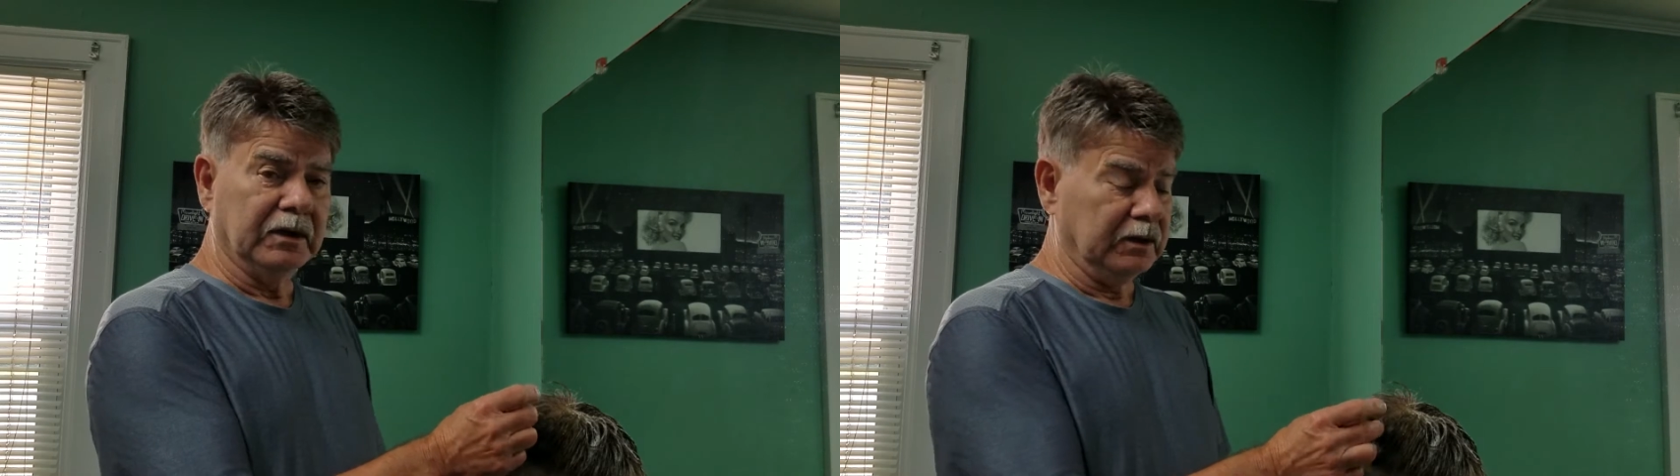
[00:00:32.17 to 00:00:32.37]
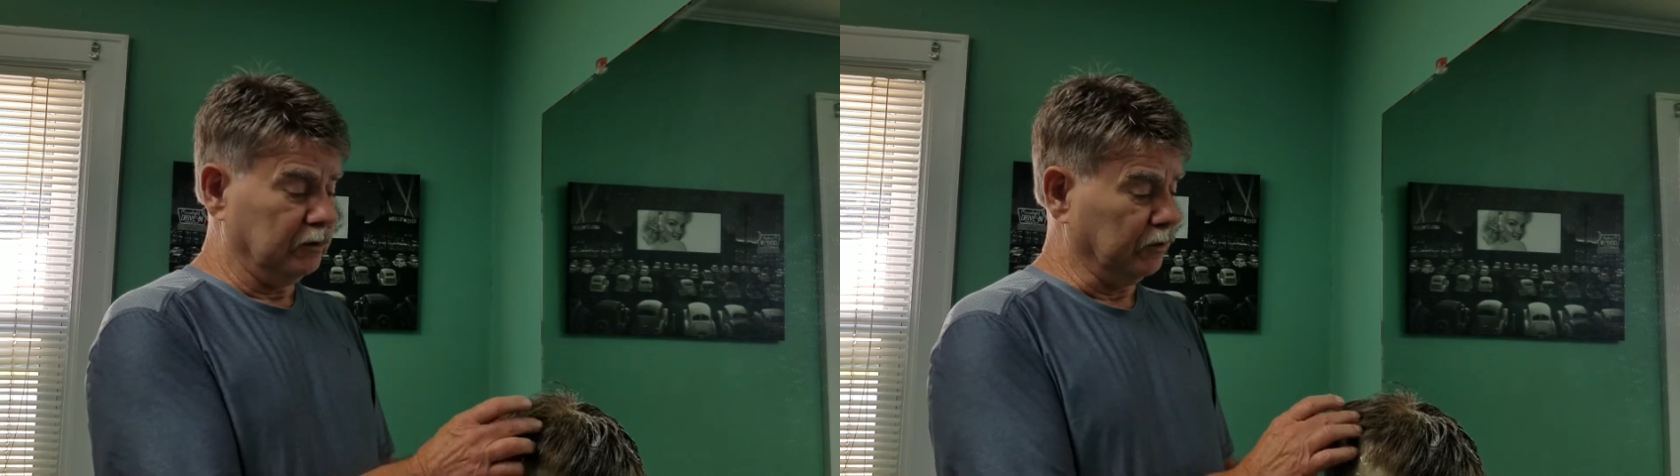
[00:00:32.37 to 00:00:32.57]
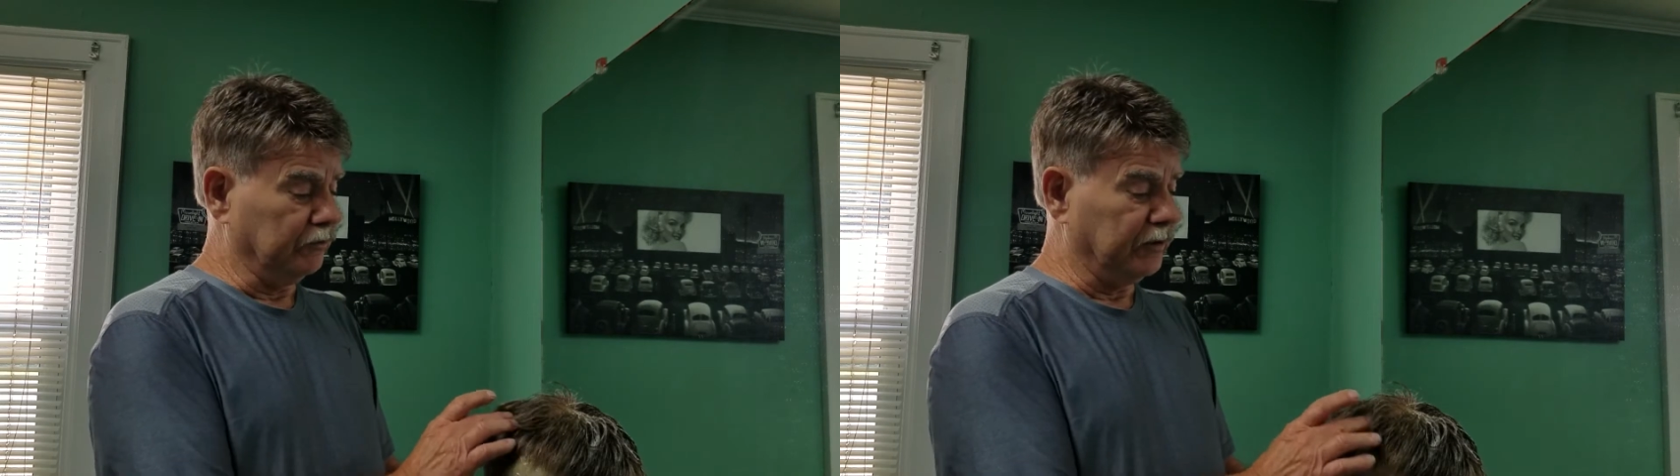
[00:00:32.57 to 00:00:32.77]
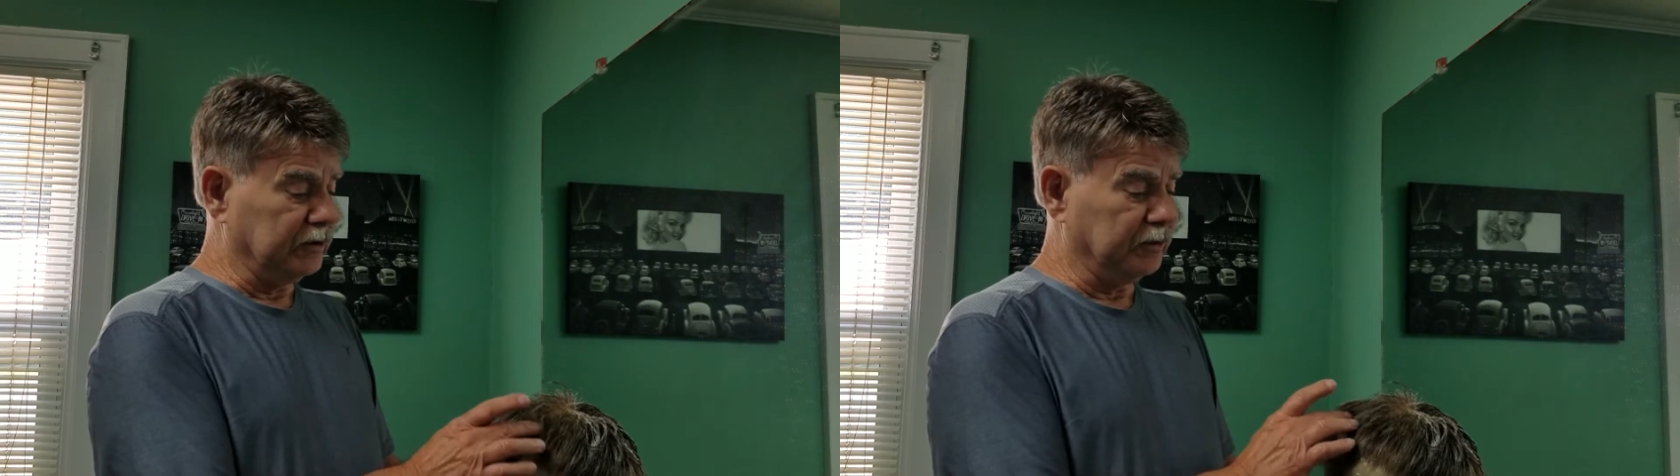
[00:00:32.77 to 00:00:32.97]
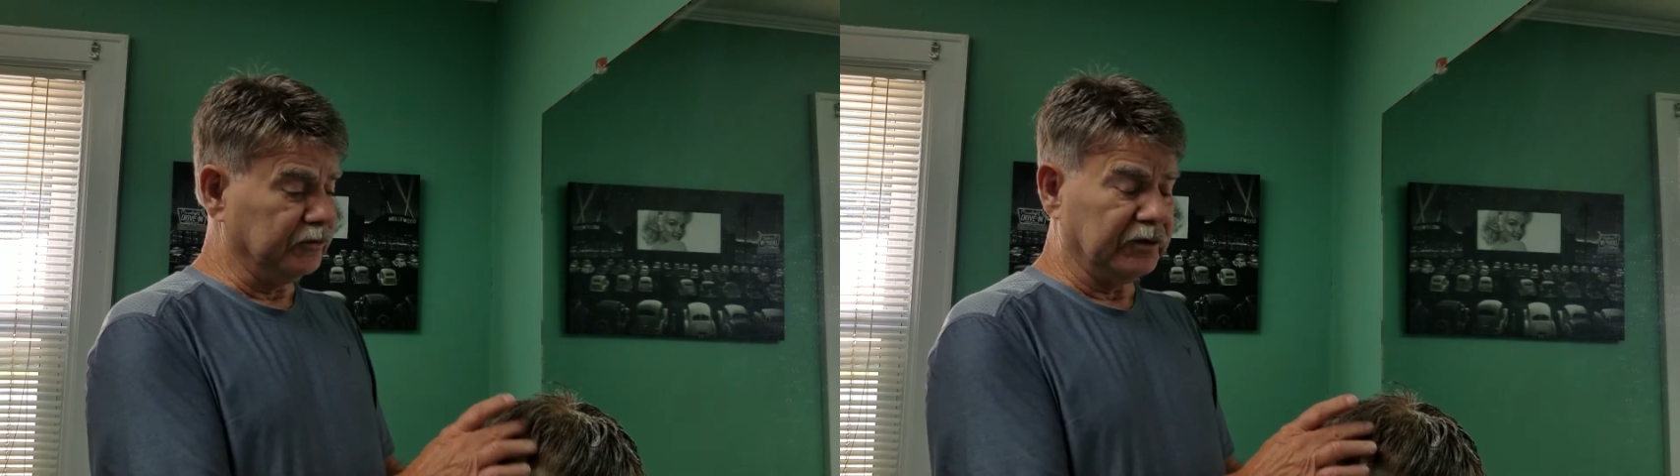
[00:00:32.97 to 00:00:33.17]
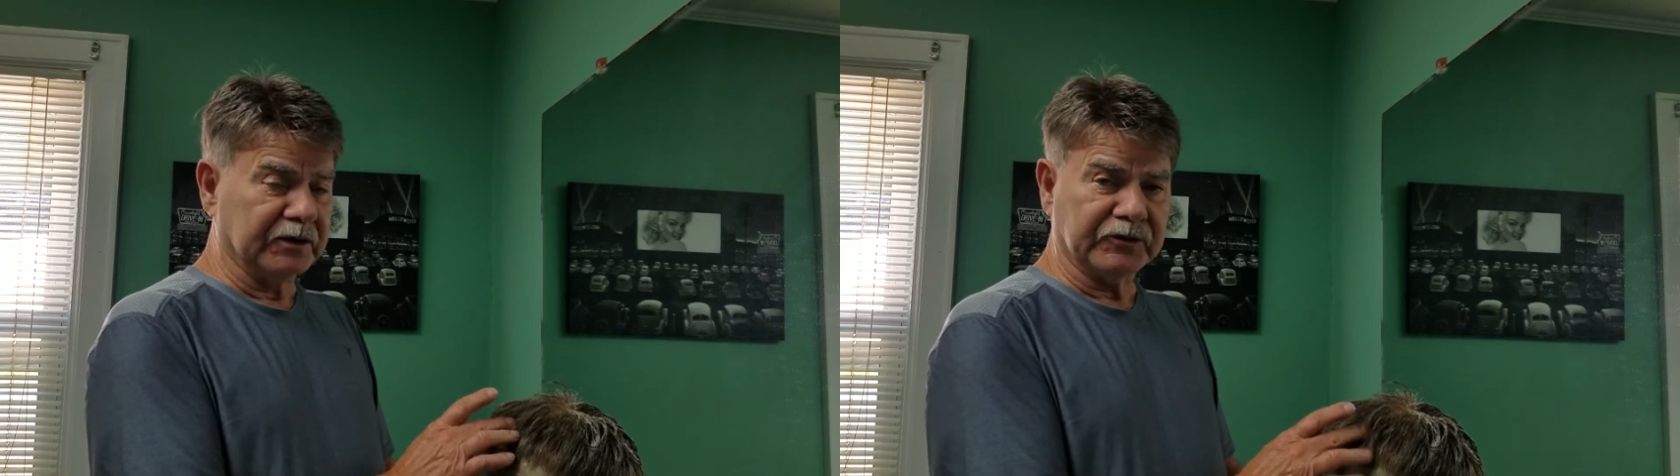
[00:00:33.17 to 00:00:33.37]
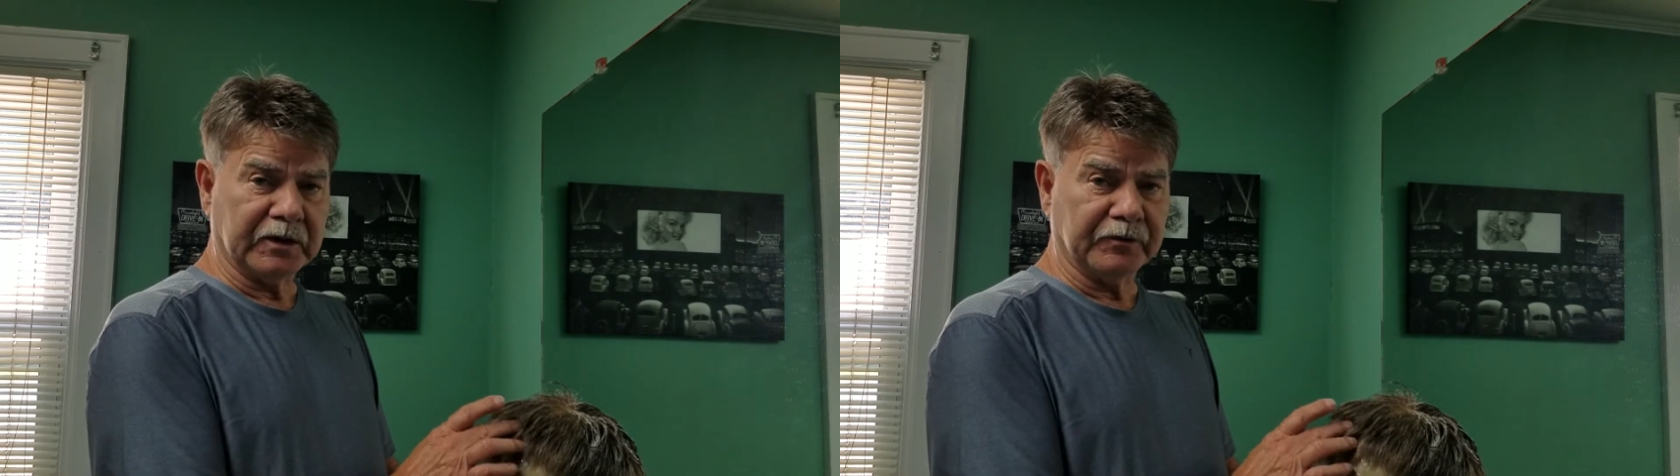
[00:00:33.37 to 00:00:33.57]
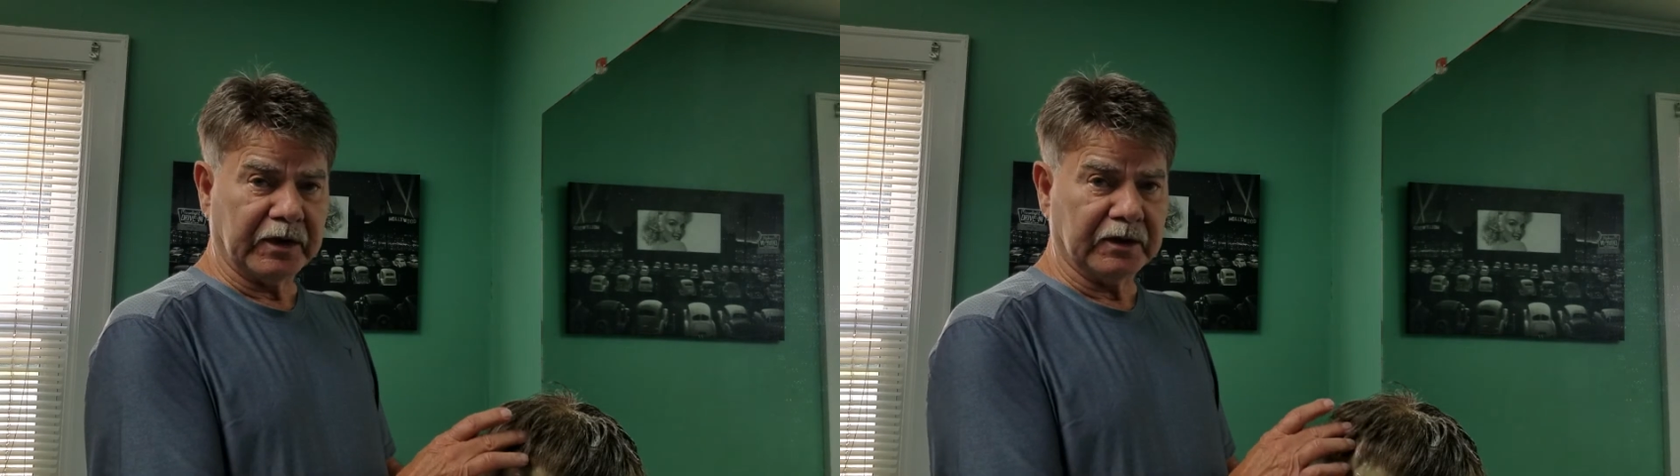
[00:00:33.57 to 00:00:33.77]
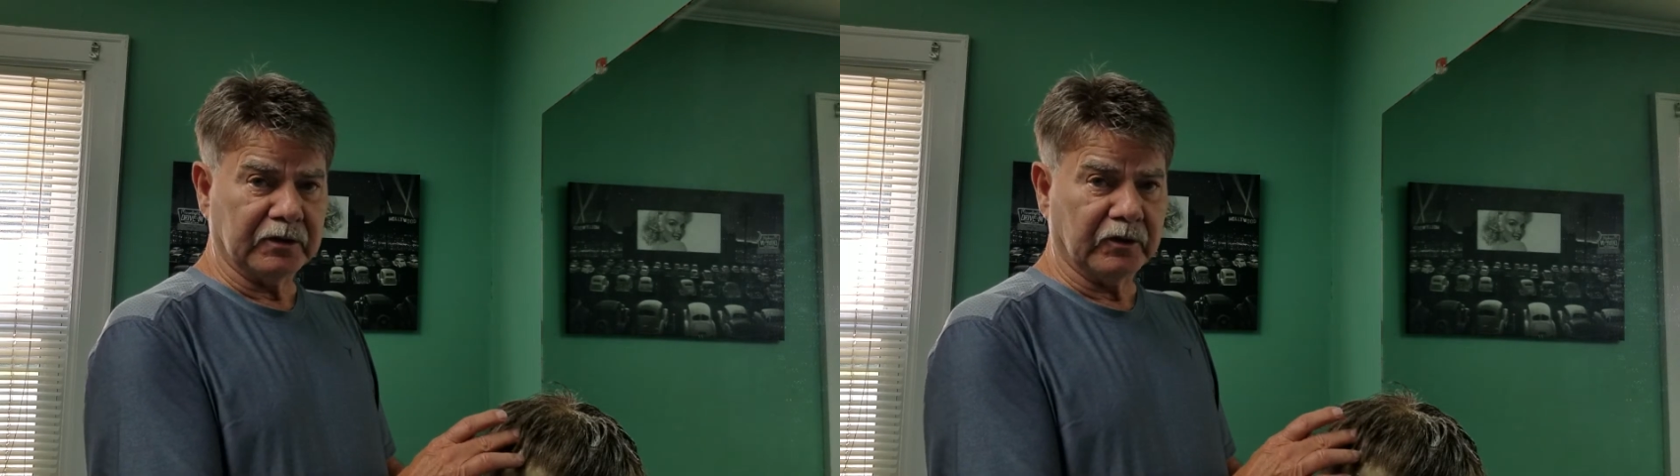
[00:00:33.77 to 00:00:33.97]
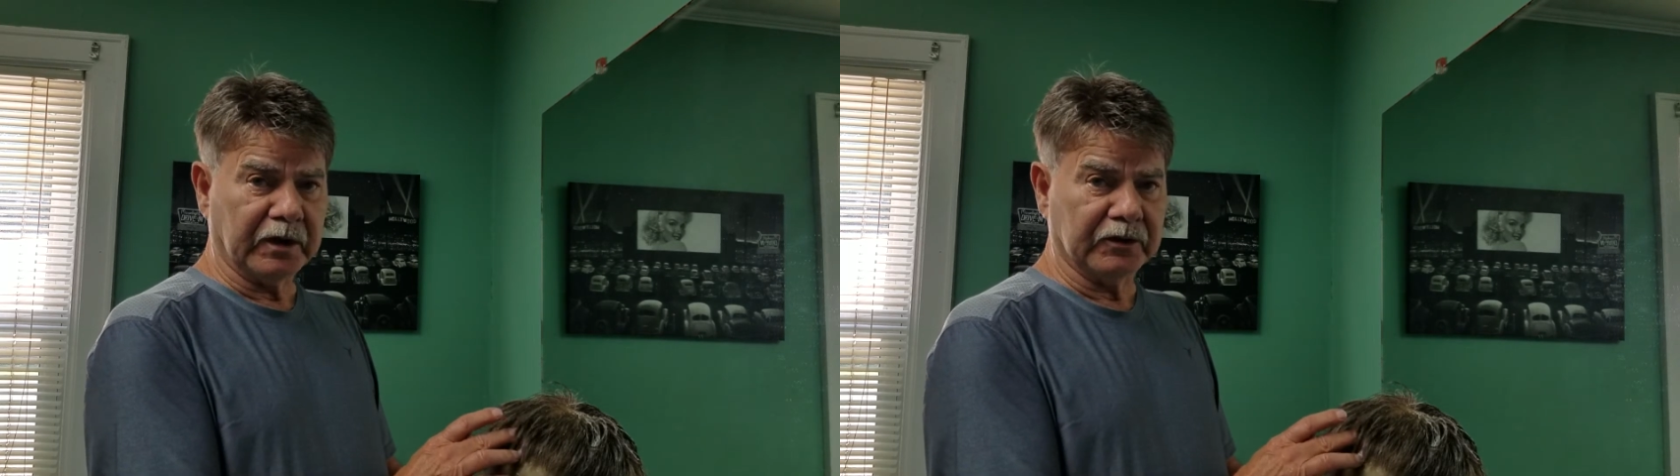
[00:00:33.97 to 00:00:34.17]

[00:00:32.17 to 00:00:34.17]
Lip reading: with 50% synthetic grays.